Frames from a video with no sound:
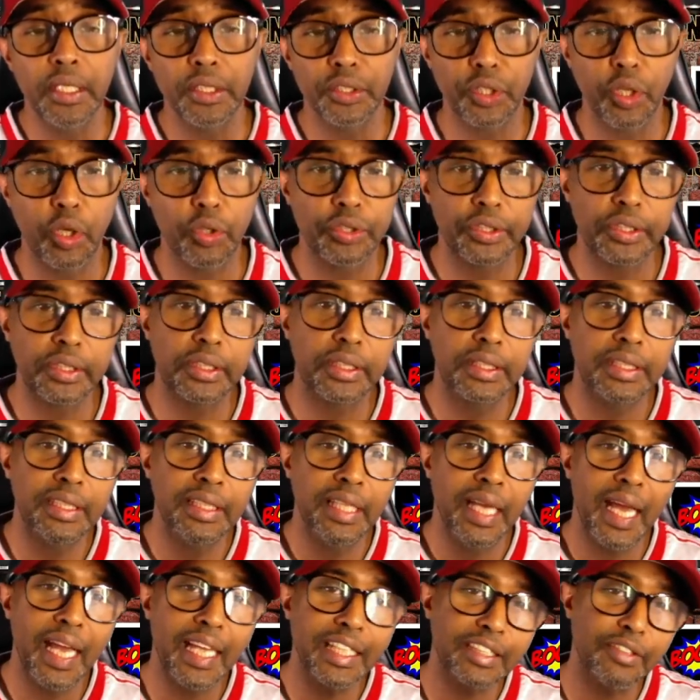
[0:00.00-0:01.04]
So
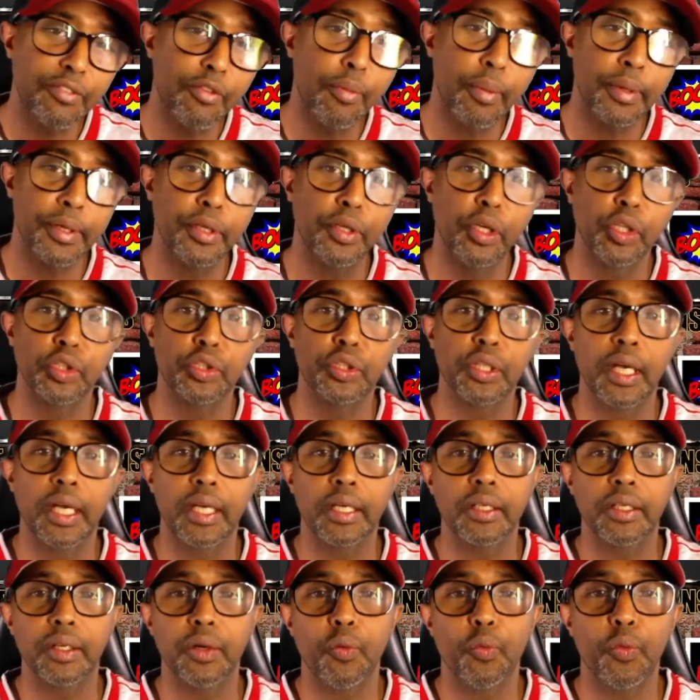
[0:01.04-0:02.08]
as everybody knows, like,